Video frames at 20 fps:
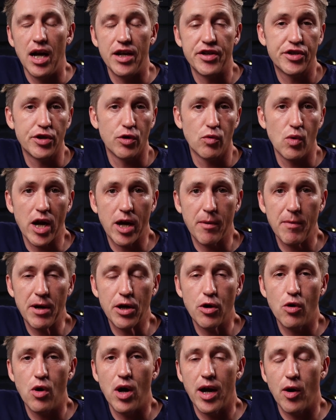I still
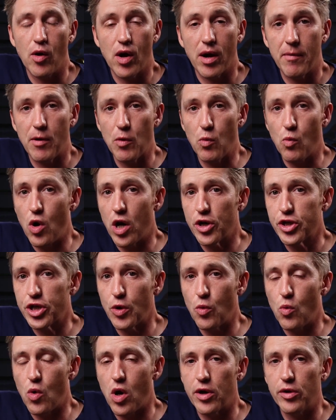recommend going. I recommend
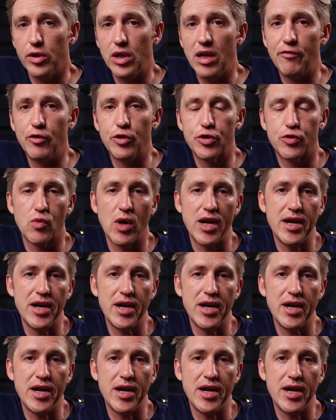watching water levels.